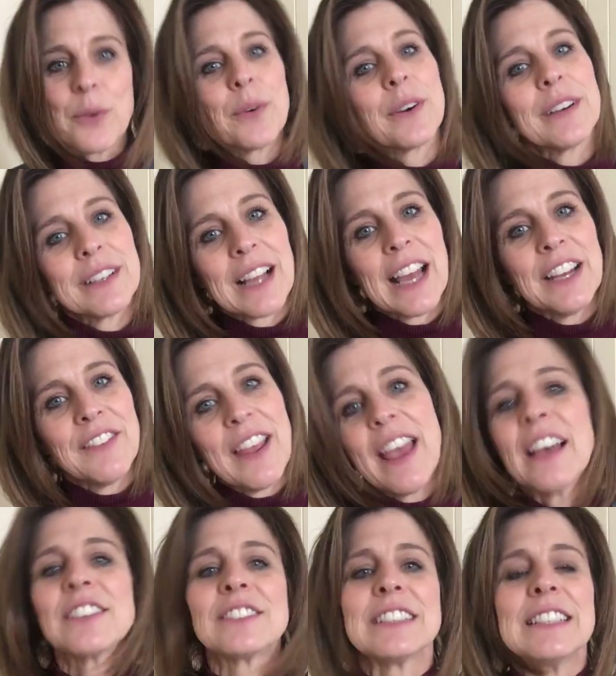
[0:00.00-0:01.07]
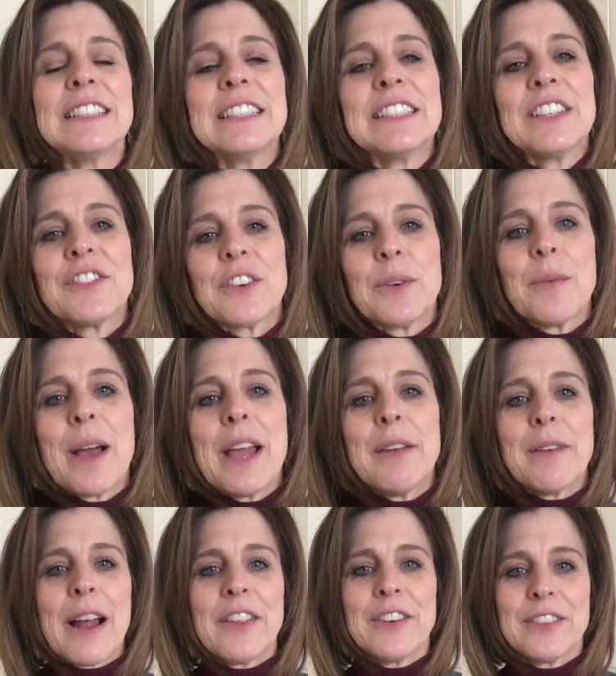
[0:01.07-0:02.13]
or kind of handled it in a different way
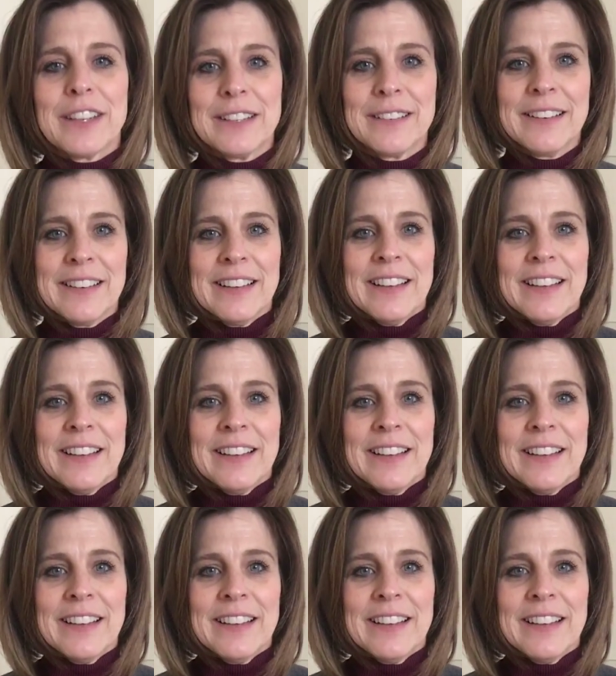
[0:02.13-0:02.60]
rather than